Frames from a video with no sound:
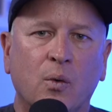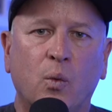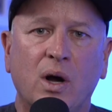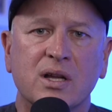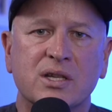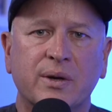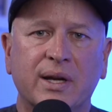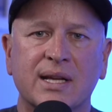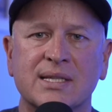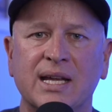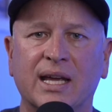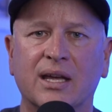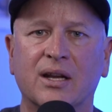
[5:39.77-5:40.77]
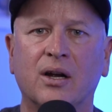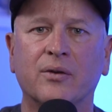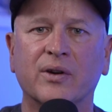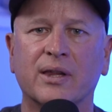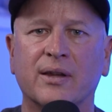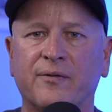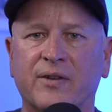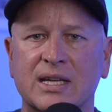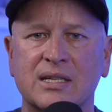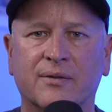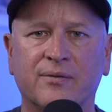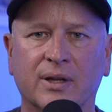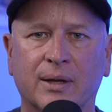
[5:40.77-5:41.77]
Wall Street has taken over the
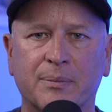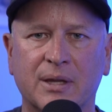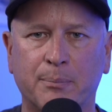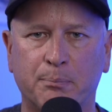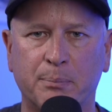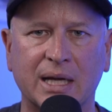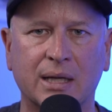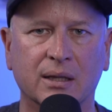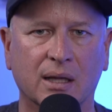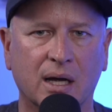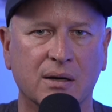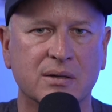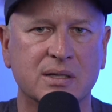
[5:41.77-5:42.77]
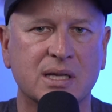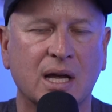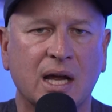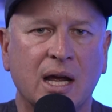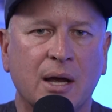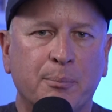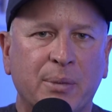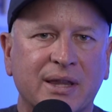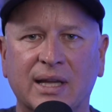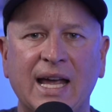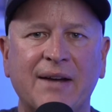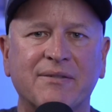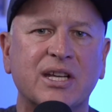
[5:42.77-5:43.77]
fix and flip, the big loans, but
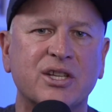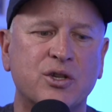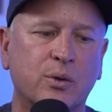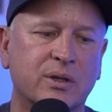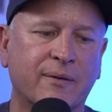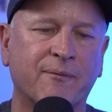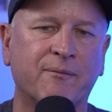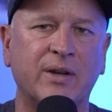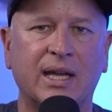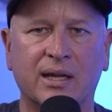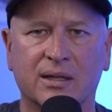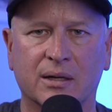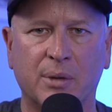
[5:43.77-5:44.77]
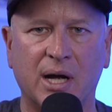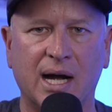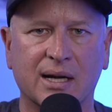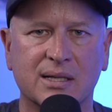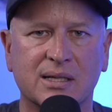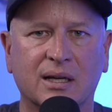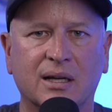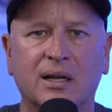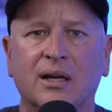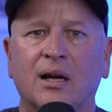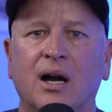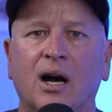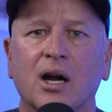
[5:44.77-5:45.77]
they have to get you to fit in their box.
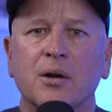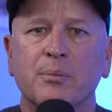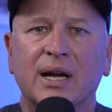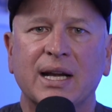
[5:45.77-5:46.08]
Hard